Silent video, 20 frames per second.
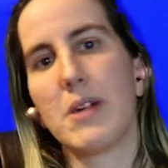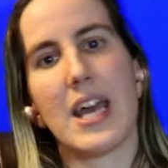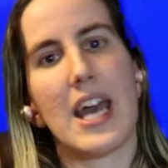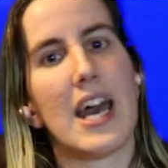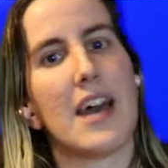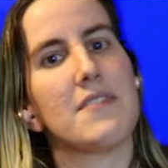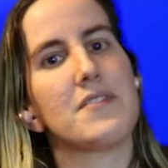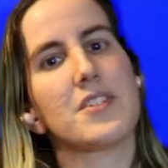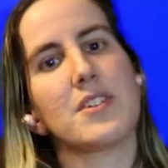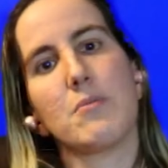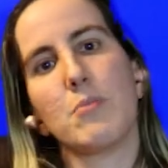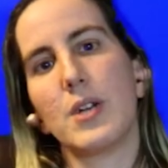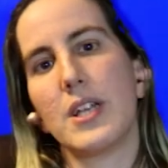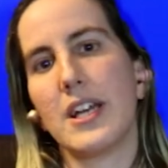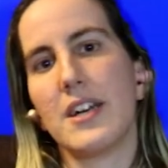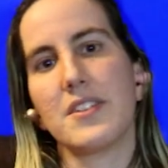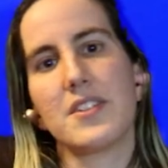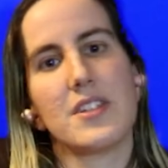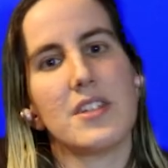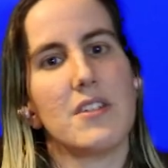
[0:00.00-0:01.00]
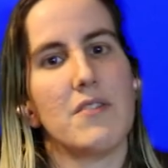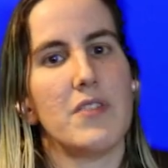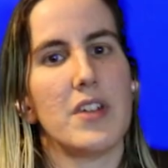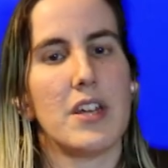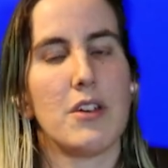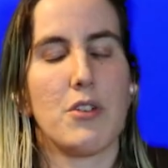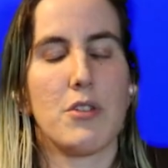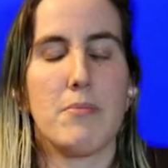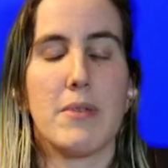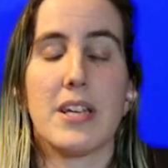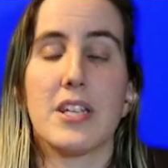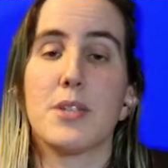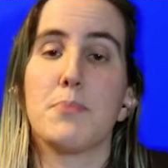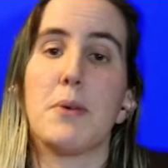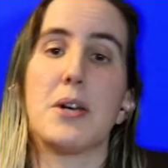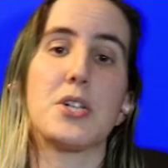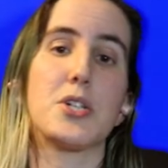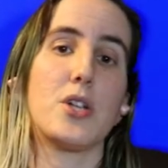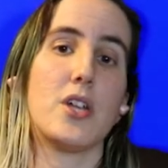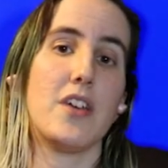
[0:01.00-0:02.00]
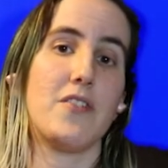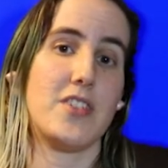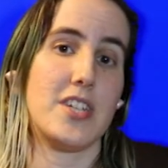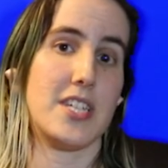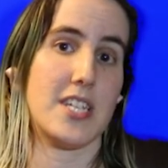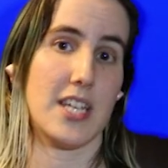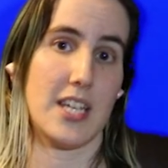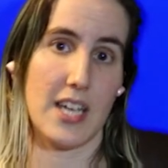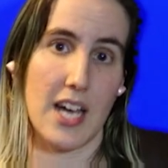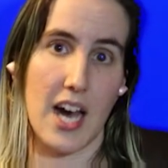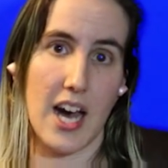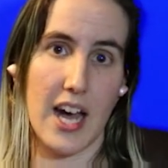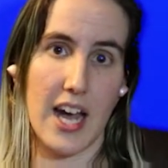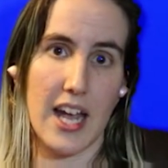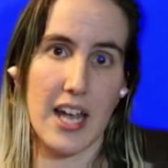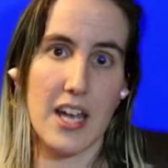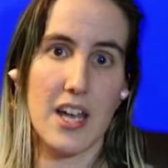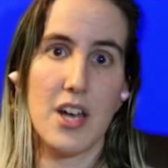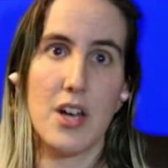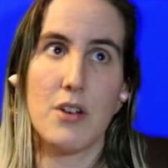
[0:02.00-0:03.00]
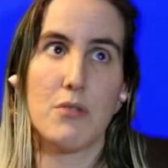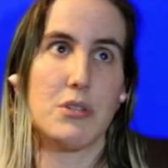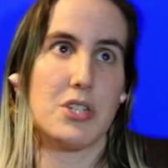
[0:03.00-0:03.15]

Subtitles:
I have someone else in the video with me, especially if it's a guy,